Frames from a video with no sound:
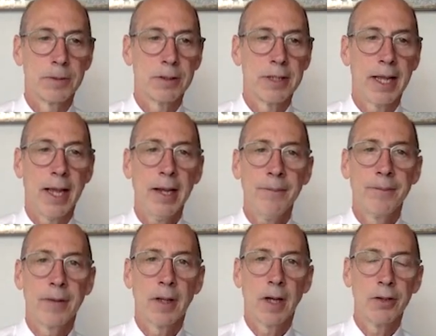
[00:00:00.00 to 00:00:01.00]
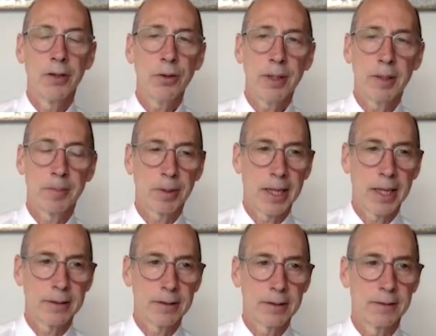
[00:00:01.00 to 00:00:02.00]
Today, a new
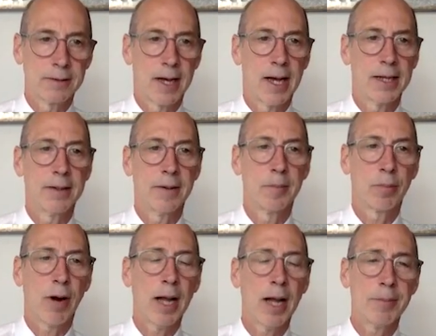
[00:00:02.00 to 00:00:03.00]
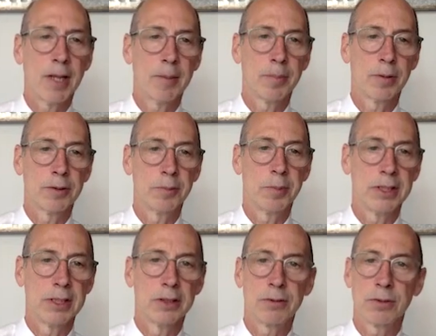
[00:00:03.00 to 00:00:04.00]
implant design, PrimeTaper, is
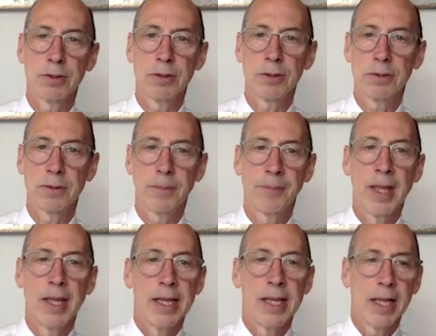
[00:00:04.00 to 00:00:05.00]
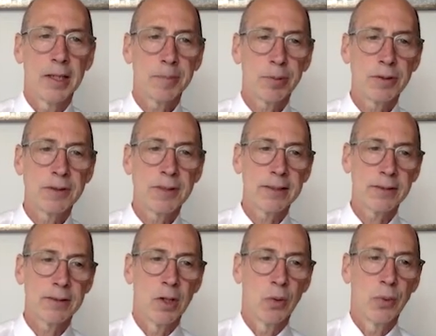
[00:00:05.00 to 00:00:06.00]
being introduced, and it
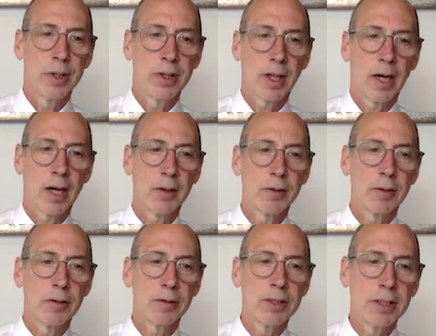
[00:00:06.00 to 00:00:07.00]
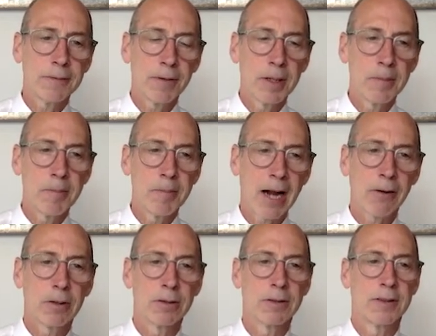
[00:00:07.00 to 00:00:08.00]
presents with a different
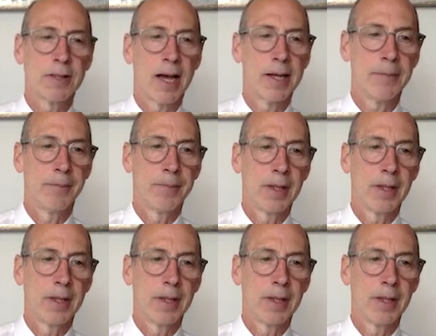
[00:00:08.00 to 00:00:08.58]
macro design.